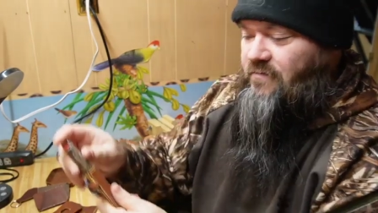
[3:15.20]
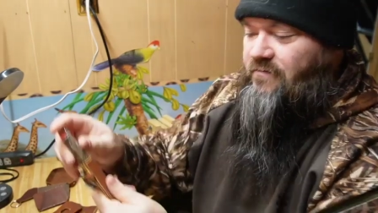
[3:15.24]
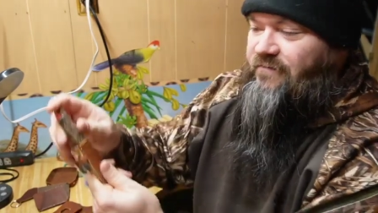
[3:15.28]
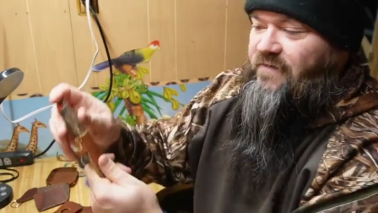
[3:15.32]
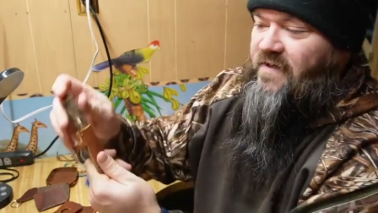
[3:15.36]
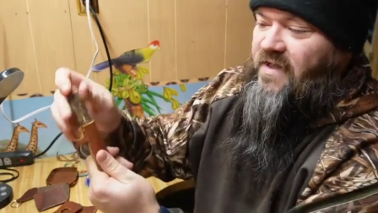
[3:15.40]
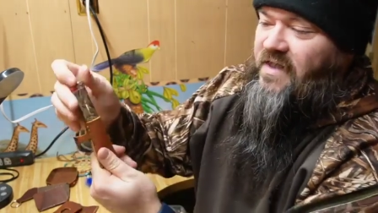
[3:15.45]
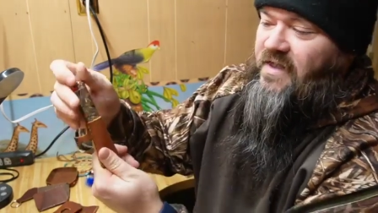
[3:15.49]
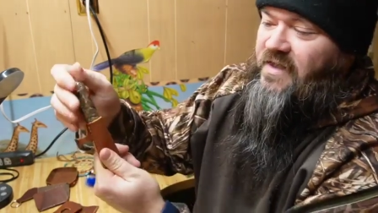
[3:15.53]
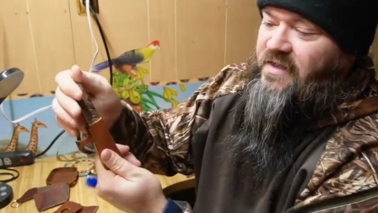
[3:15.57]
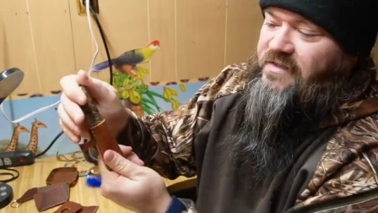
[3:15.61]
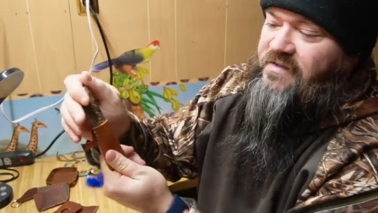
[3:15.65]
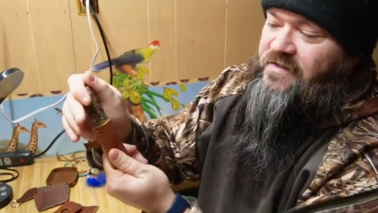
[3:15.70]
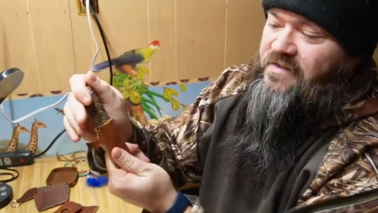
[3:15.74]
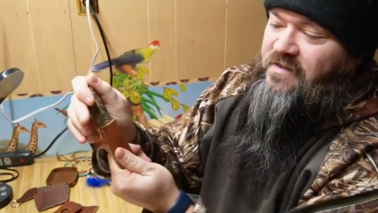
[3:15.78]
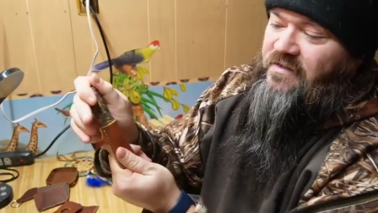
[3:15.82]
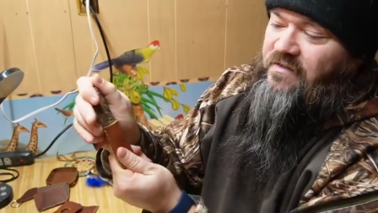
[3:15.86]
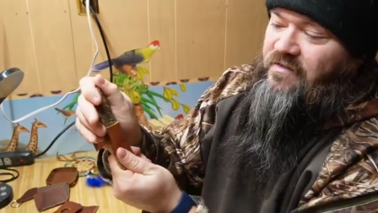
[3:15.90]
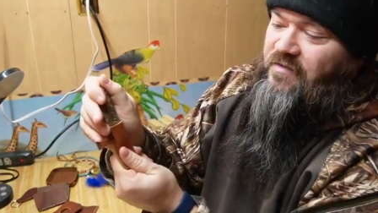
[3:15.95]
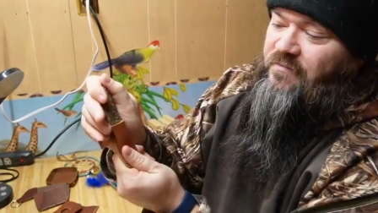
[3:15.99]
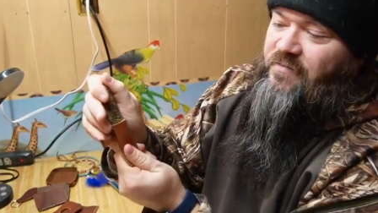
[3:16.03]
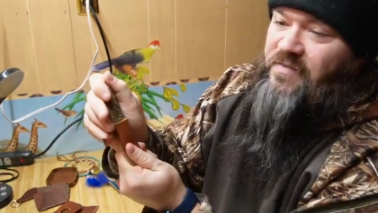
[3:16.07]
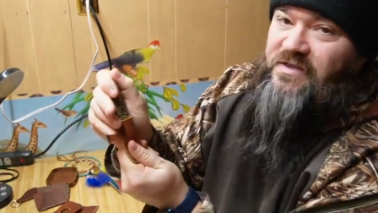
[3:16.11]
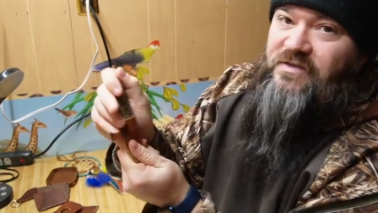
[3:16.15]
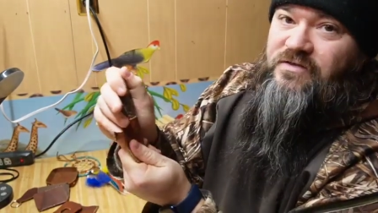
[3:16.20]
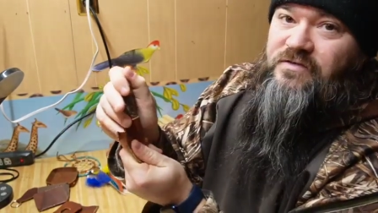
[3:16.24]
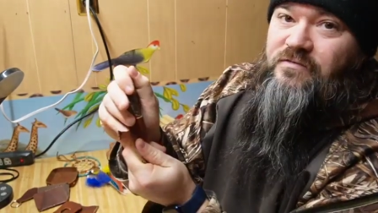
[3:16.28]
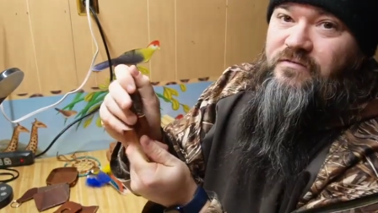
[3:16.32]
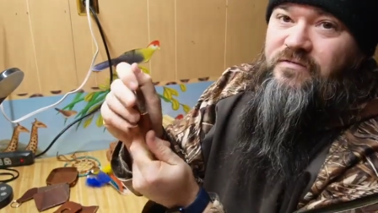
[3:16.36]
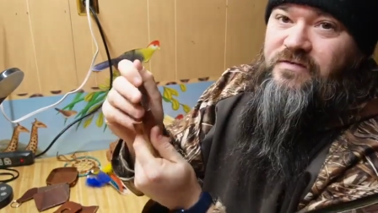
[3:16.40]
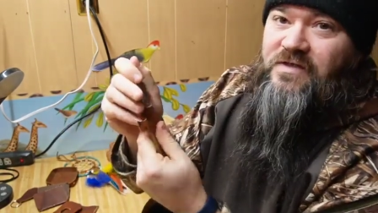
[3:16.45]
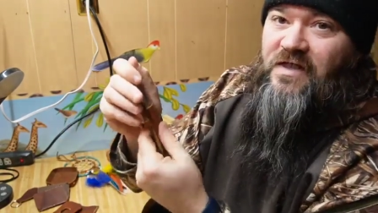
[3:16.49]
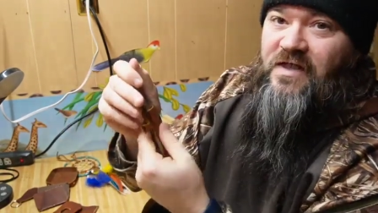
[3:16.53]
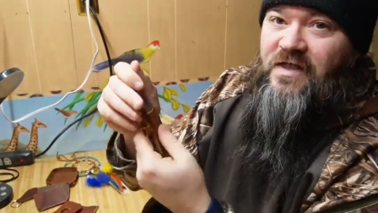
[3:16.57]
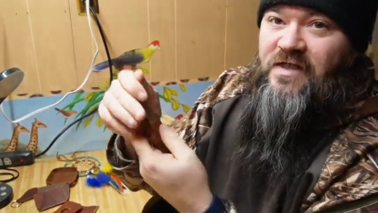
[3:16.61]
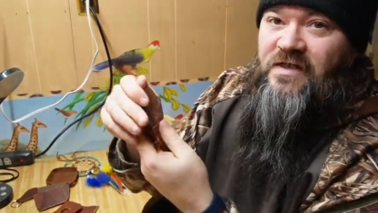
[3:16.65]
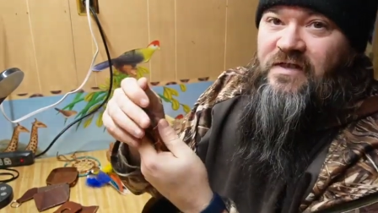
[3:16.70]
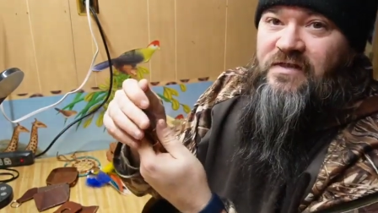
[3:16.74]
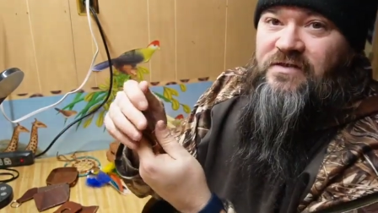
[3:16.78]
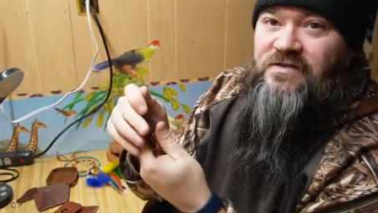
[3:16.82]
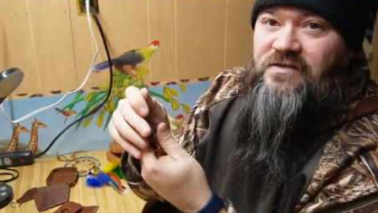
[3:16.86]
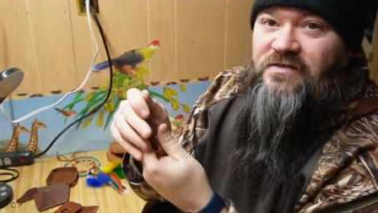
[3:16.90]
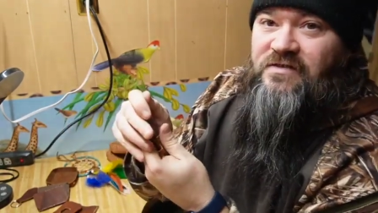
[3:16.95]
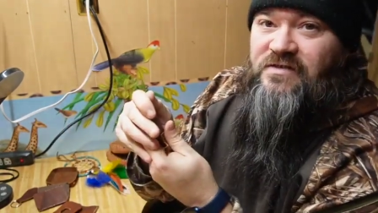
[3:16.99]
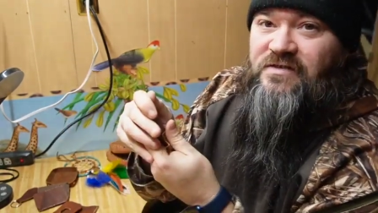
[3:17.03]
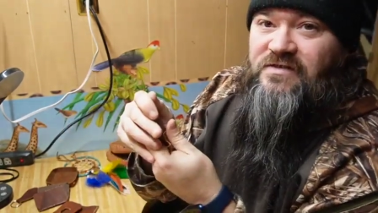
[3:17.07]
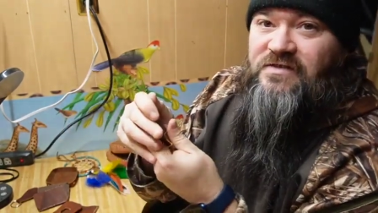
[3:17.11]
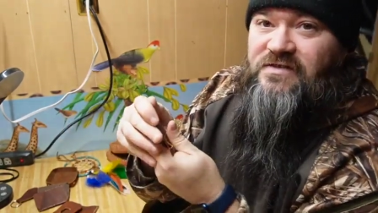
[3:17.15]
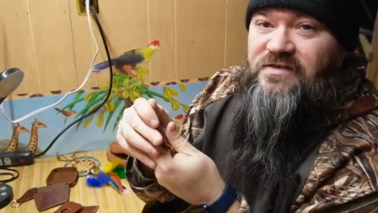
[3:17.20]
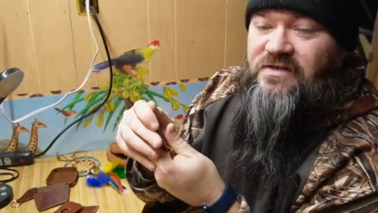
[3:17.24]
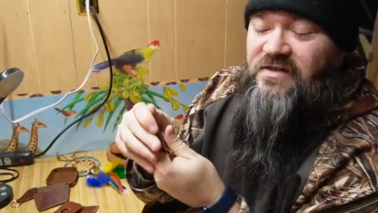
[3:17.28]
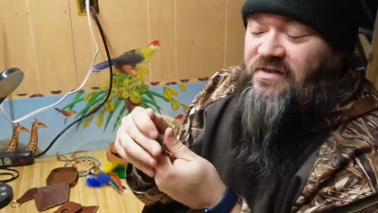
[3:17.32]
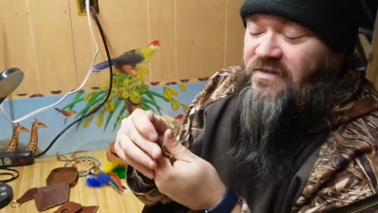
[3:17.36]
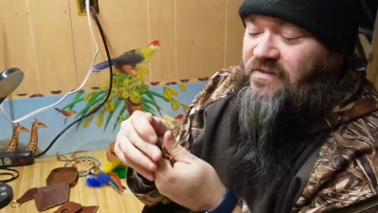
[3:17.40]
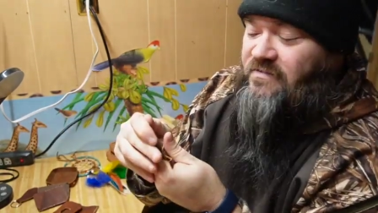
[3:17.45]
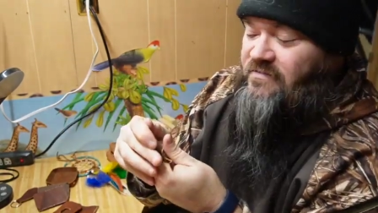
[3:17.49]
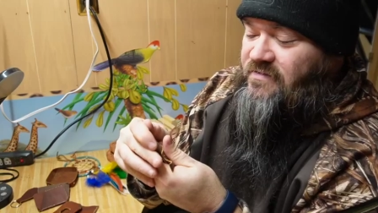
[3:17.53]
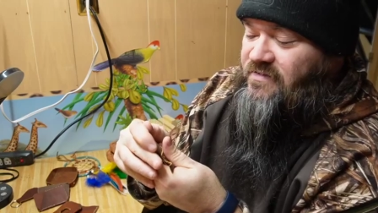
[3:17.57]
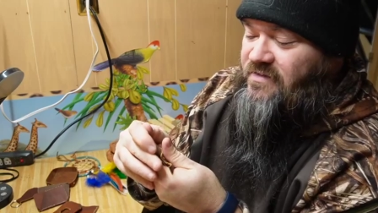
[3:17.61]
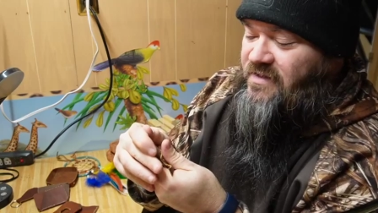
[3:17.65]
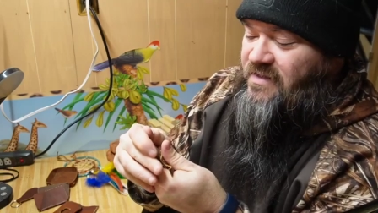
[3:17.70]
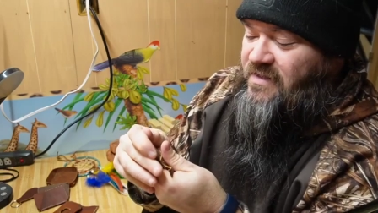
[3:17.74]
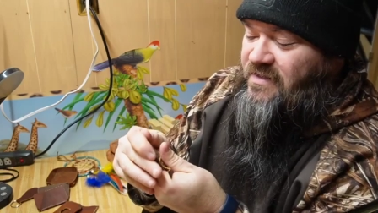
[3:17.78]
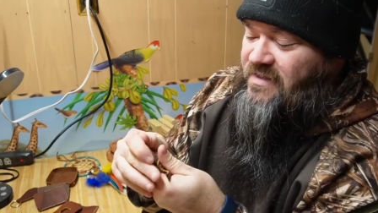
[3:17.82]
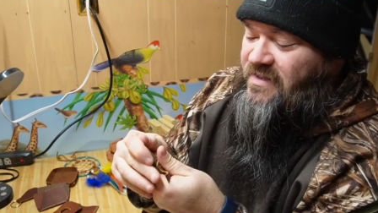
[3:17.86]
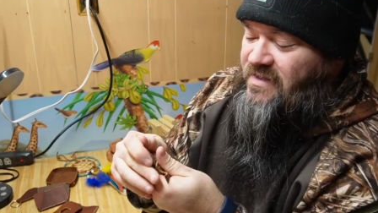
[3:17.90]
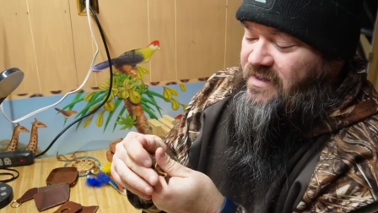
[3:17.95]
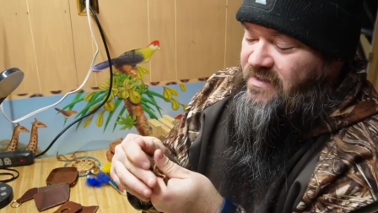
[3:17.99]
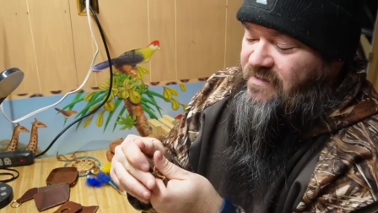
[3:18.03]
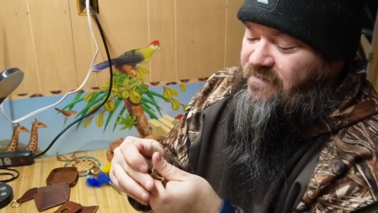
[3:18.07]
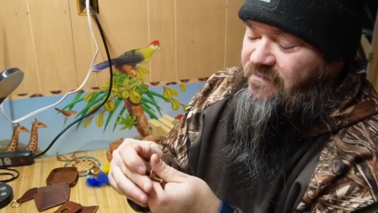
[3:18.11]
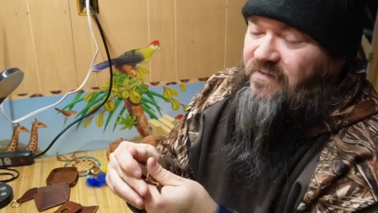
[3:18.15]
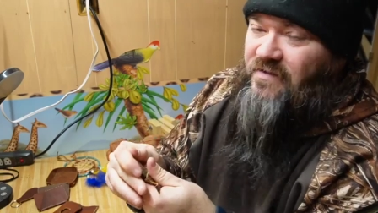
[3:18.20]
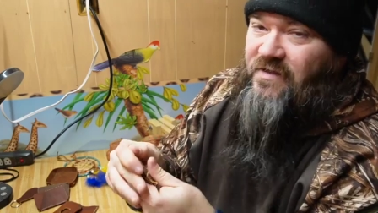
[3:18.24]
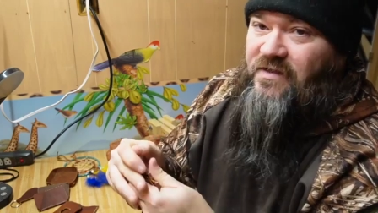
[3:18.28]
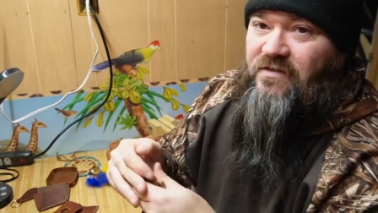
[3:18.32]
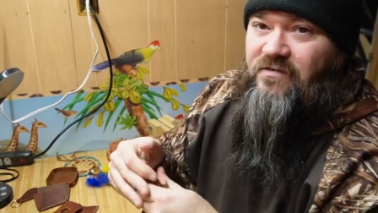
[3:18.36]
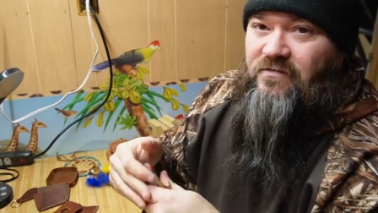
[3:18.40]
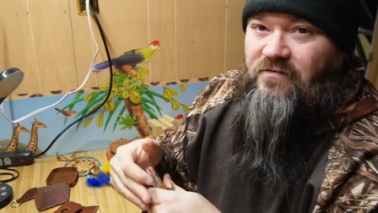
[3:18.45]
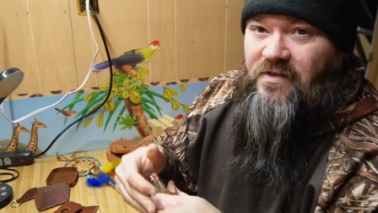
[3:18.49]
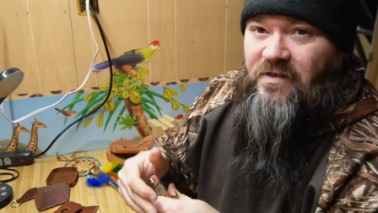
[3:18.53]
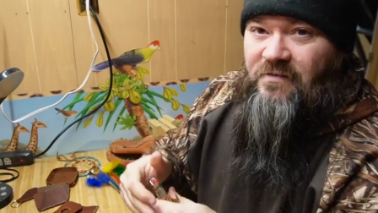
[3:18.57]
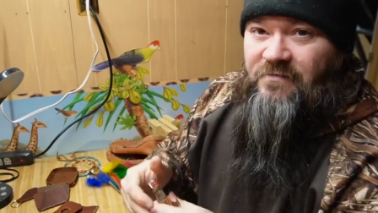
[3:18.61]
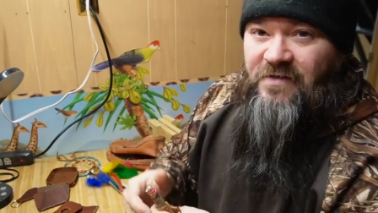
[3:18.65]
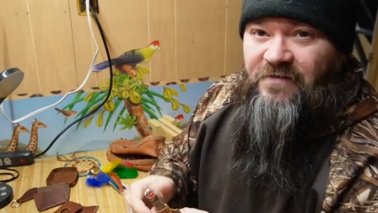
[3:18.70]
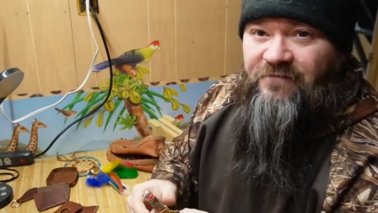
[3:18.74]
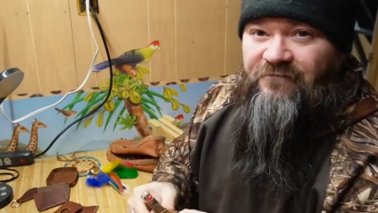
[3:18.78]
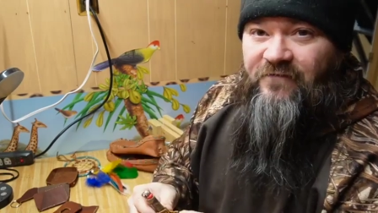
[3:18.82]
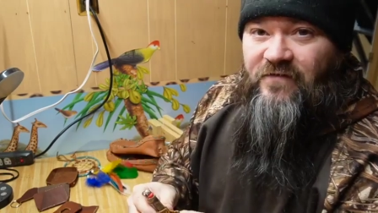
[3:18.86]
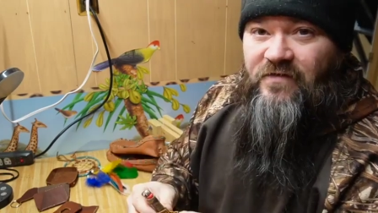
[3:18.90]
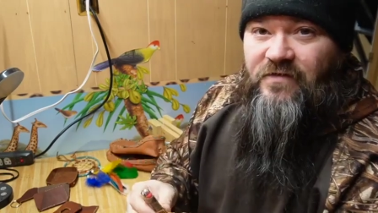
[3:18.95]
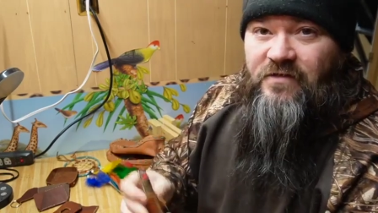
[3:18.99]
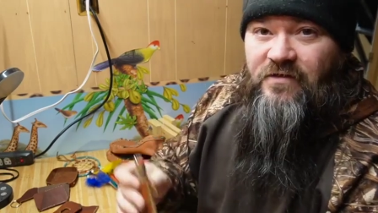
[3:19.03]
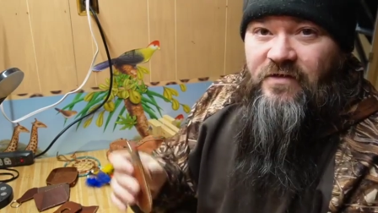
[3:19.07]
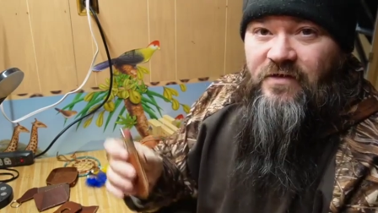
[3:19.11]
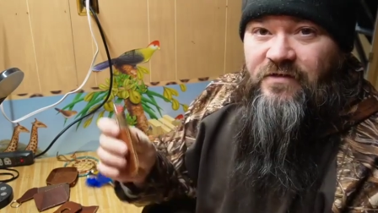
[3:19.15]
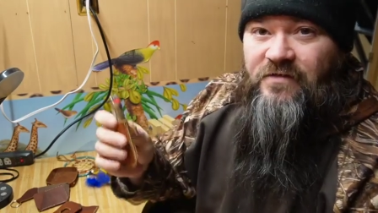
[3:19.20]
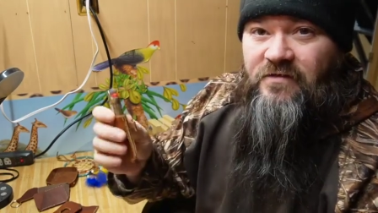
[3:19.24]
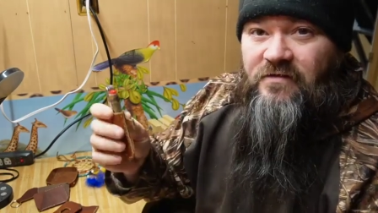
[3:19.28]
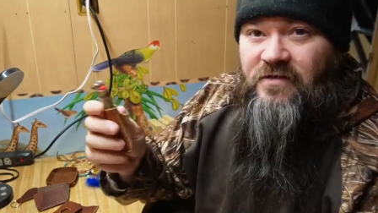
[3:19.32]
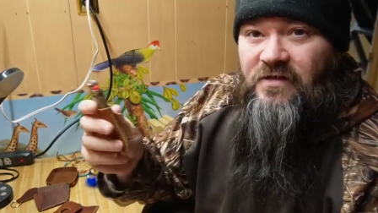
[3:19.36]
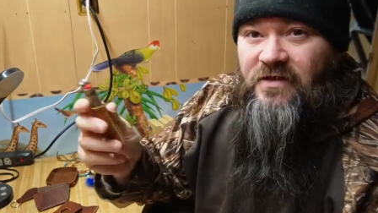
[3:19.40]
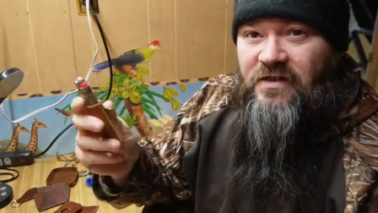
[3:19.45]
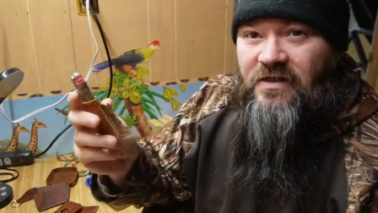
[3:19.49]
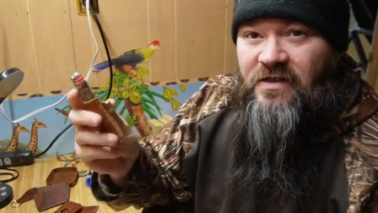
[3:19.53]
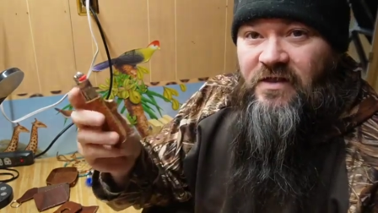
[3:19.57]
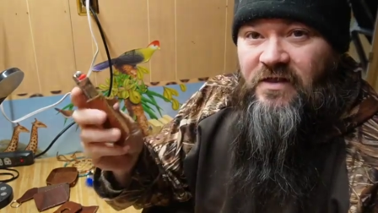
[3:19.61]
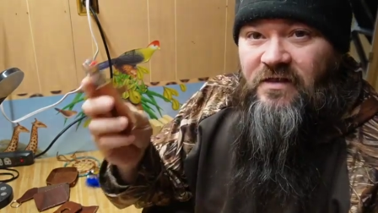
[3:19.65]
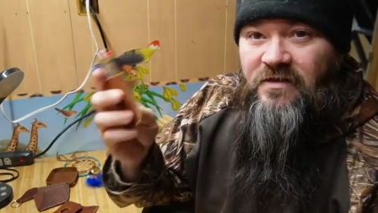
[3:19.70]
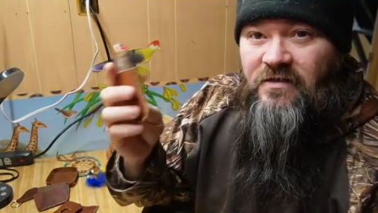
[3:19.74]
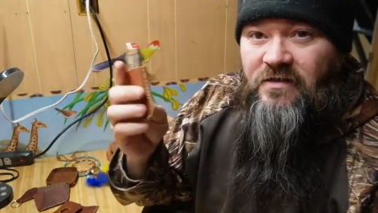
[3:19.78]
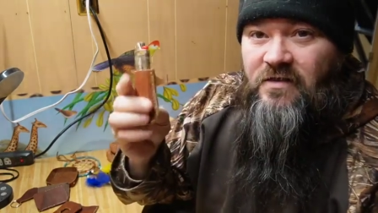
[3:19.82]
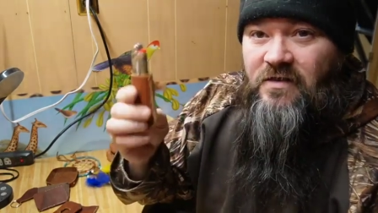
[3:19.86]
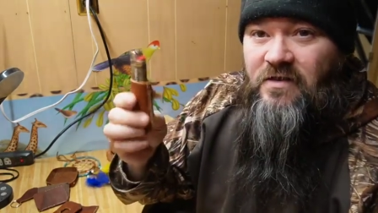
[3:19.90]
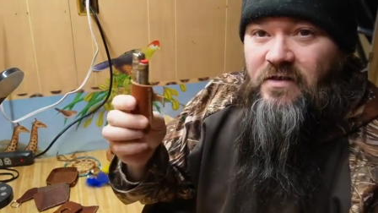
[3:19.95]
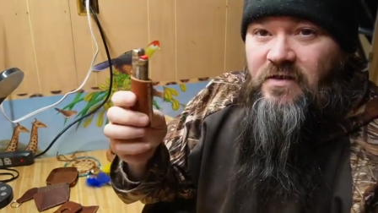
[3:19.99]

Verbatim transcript: that I did a little bit too tight as you can see. You gotta kind of really cram that fucker in there to get it.